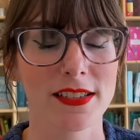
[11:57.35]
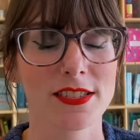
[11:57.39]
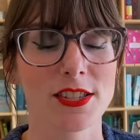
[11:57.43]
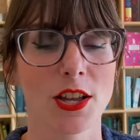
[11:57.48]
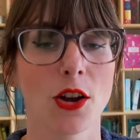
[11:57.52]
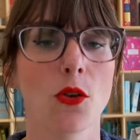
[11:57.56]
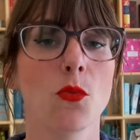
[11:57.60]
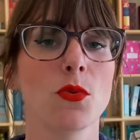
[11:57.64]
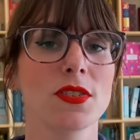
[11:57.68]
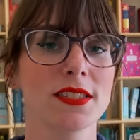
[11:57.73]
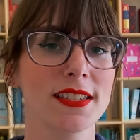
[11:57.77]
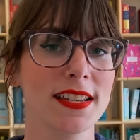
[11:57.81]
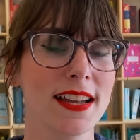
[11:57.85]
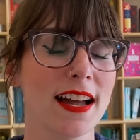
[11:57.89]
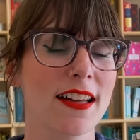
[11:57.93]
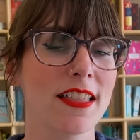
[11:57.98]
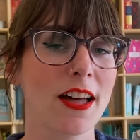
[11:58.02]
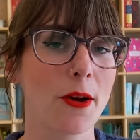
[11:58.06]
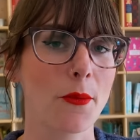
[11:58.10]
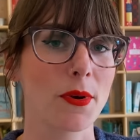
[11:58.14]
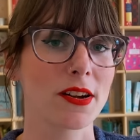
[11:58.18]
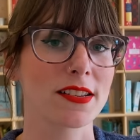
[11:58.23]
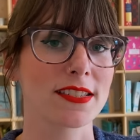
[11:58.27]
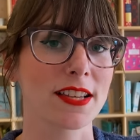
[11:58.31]
So we'll see how
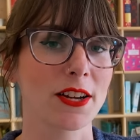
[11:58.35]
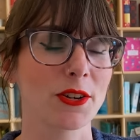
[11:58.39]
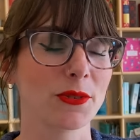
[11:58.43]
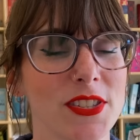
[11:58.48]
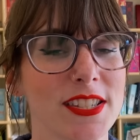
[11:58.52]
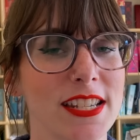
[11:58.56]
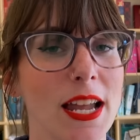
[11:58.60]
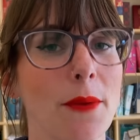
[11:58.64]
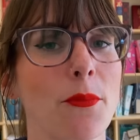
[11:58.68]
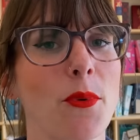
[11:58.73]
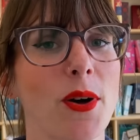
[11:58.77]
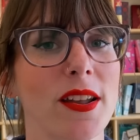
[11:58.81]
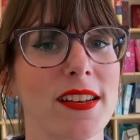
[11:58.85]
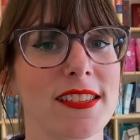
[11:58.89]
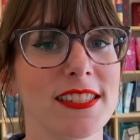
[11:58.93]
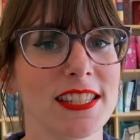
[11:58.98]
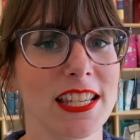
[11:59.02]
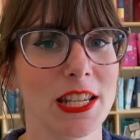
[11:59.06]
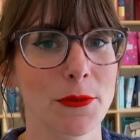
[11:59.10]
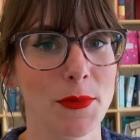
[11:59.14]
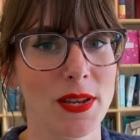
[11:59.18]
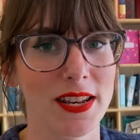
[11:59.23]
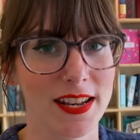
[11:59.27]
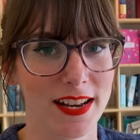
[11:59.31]
that works out. Step one is
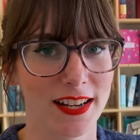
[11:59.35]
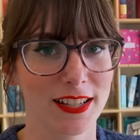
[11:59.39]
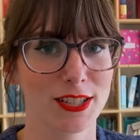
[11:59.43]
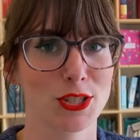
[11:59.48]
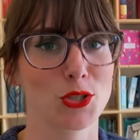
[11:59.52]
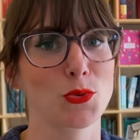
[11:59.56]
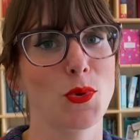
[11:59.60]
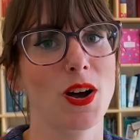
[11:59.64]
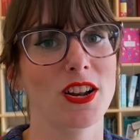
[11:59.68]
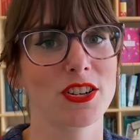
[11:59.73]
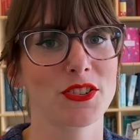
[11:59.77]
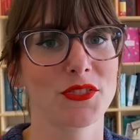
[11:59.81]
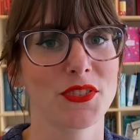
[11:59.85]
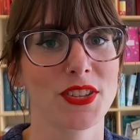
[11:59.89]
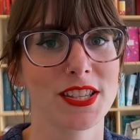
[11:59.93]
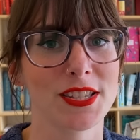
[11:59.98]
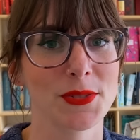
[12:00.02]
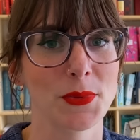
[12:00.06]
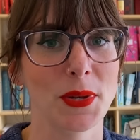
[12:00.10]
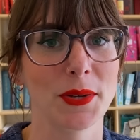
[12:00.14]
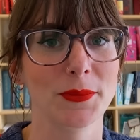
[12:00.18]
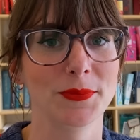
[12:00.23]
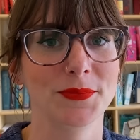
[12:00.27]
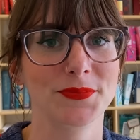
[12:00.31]
gonna be knitting a swatch for this
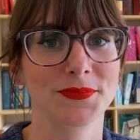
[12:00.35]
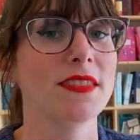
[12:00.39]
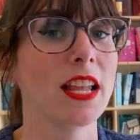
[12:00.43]
one.